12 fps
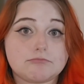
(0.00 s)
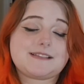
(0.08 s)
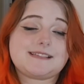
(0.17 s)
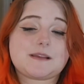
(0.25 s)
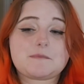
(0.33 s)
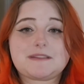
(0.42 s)

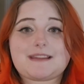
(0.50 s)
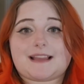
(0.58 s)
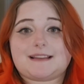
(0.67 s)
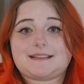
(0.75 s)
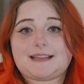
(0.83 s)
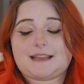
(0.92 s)
This is something
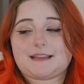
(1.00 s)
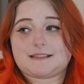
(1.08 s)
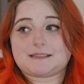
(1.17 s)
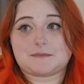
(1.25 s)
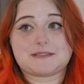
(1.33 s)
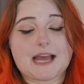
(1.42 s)
that could
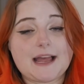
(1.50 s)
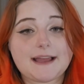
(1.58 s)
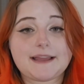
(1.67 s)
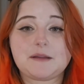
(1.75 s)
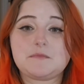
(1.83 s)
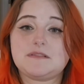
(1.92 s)
take some
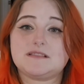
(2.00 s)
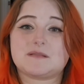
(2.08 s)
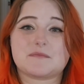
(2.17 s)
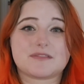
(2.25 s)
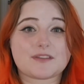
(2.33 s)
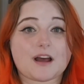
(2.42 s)
time,
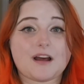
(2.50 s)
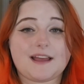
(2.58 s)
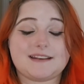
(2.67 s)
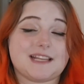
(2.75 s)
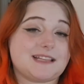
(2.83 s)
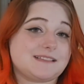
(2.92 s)
some
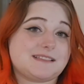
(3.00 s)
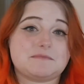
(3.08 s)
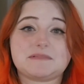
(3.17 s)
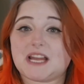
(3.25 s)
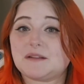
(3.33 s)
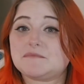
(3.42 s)
thought, and
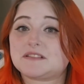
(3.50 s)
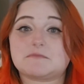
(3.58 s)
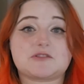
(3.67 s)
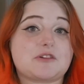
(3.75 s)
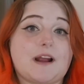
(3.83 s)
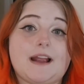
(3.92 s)
sometimes
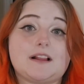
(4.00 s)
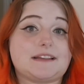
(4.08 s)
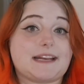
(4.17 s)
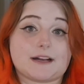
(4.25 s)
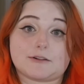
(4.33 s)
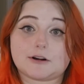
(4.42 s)
some trial
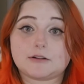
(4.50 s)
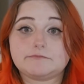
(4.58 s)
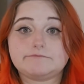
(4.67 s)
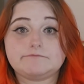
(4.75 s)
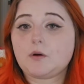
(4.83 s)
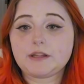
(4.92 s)
and error.
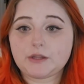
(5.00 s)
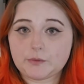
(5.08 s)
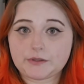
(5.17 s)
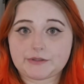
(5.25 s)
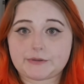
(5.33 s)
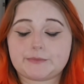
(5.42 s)
What you
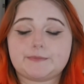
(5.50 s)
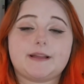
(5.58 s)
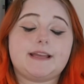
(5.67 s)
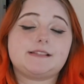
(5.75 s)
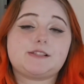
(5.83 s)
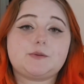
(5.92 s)
would do
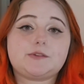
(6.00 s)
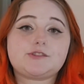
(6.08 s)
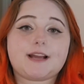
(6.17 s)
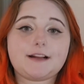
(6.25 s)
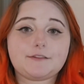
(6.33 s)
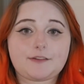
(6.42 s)
is you would
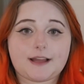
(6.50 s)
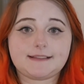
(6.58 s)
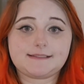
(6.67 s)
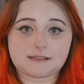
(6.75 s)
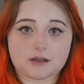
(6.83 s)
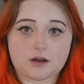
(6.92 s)
try to
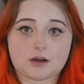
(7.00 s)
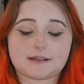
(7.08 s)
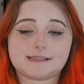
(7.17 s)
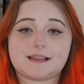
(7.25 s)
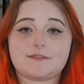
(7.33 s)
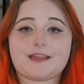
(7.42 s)
find
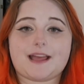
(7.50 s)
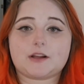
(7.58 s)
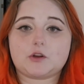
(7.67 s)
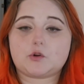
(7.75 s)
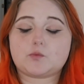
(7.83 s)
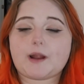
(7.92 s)
songs
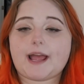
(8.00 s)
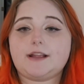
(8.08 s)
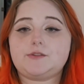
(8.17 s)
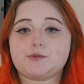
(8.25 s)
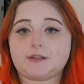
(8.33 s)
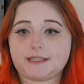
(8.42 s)
that
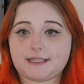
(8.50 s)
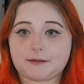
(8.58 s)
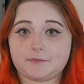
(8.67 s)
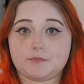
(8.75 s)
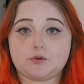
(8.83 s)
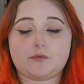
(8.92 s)

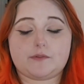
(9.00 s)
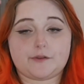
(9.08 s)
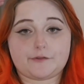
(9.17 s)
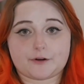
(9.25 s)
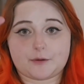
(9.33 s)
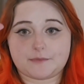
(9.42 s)
gradually move
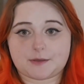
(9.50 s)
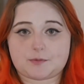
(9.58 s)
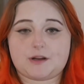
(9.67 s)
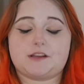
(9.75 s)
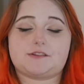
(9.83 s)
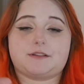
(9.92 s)
you from
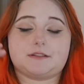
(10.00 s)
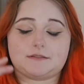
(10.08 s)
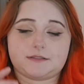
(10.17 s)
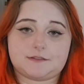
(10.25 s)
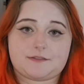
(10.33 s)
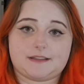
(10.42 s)

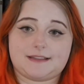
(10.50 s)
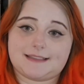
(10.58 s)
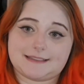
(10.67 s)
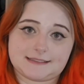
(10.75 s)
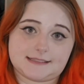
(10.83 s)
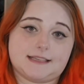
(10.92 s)
depression to feeling
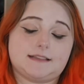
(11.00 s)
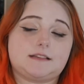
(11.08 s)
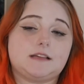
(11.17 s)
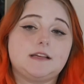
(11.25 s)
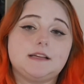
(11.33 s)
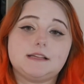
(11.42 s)
content.